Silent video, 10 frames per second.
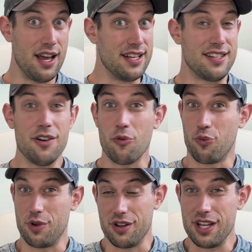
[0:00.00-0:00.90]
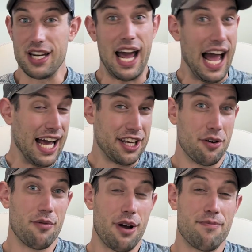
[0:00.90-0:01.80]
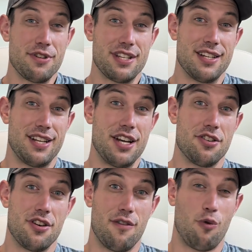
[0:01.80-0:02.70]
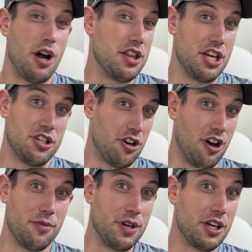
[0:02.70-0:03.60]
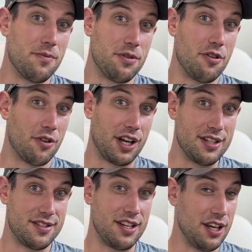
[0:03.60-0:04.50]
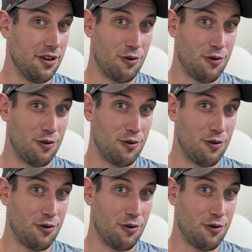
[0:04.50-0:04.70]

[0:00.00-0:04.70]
is it really an accurate representation of what the autonomy computer can see?